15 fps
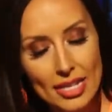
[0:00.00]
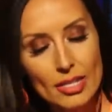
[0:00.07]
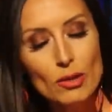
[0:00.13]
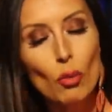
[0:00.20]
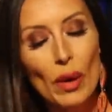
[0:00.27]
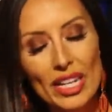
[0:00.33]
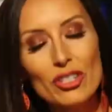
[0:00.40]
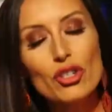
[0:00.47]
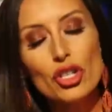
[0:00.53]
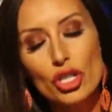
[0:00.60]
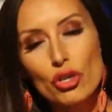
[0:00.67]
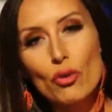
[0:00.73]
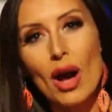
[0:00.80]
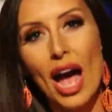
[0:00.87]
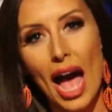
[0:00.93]
wished
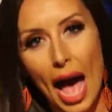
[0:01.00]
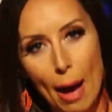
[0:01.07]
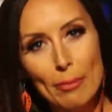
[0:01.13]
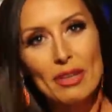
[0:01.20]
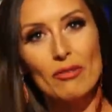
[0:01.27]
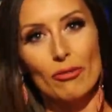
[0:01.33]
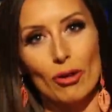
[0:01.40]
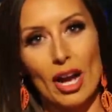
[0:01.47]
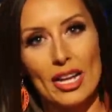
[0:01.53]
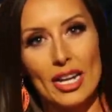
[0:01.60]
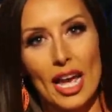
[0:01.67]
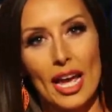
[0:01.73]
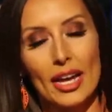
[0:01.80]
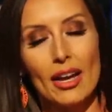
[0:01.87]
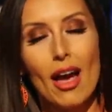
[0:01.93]
you a happy
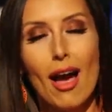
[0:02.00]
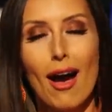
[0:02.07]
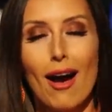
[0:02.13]
Friday.